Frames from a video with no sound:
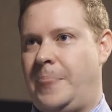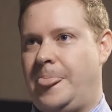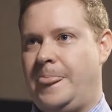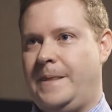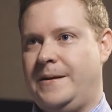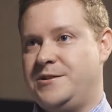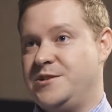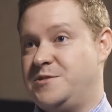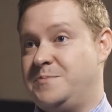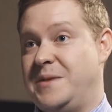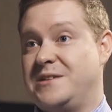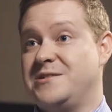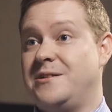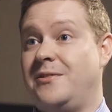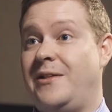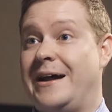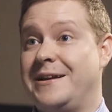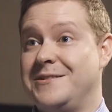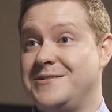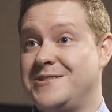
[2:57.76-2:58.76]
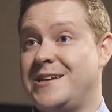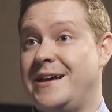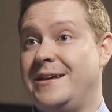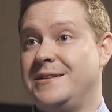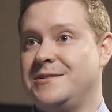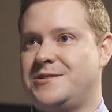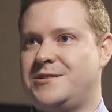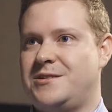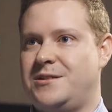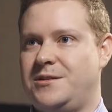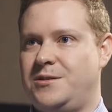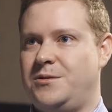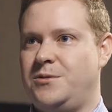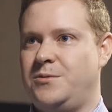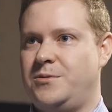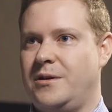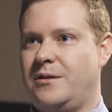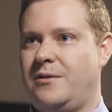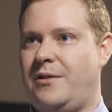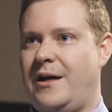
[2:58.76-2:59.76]
it just makes a lot of sense to do
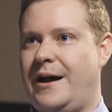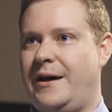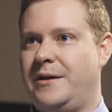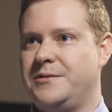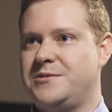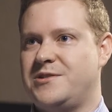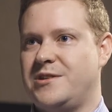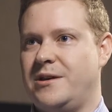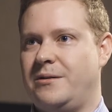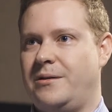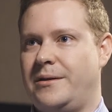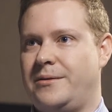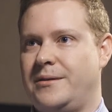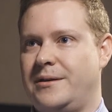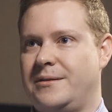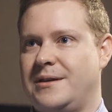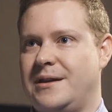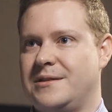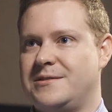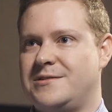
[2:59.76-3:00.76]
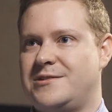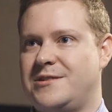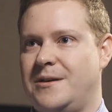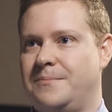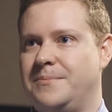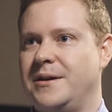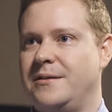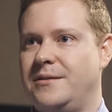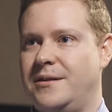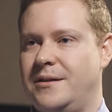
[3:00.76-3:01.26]
the cloud. So I think that's something